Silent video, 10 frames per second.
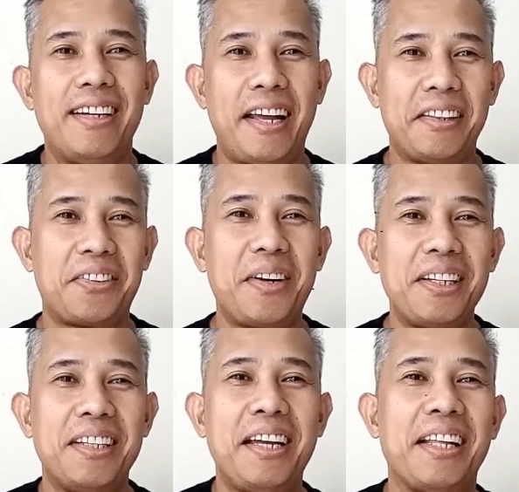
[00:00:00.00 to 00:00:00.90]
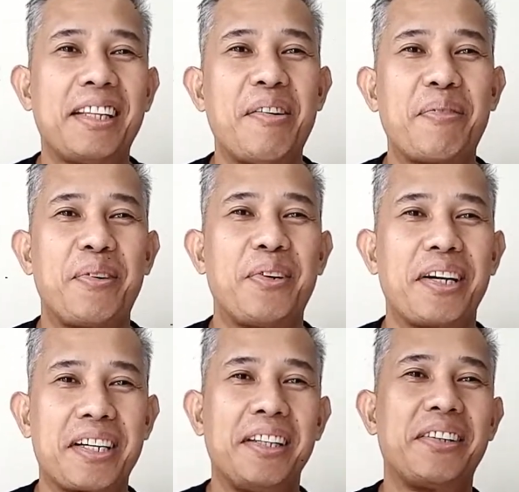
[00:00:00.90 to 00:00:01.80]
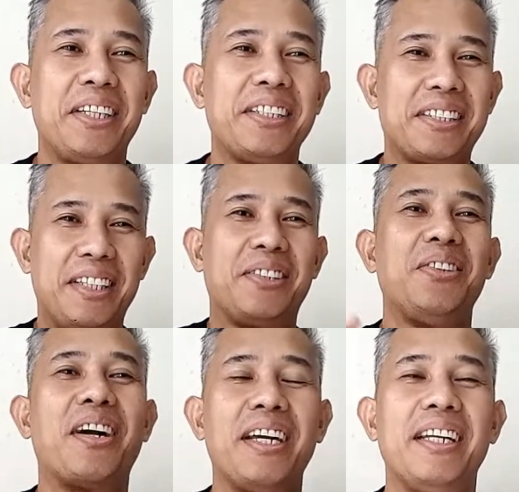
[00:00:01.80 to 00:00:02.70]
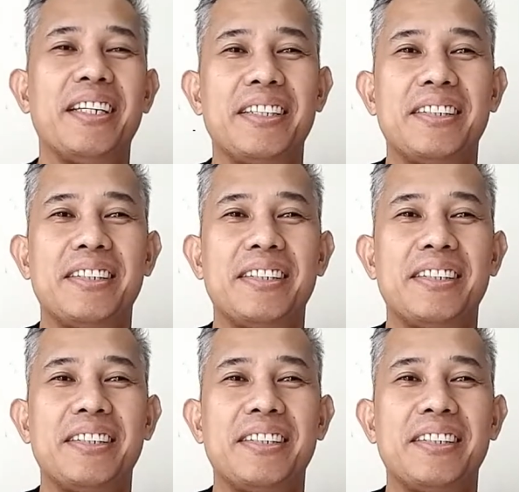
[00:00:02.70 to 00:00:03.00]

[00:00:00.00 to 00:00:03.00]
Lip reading: entering the data for the countries that you are in.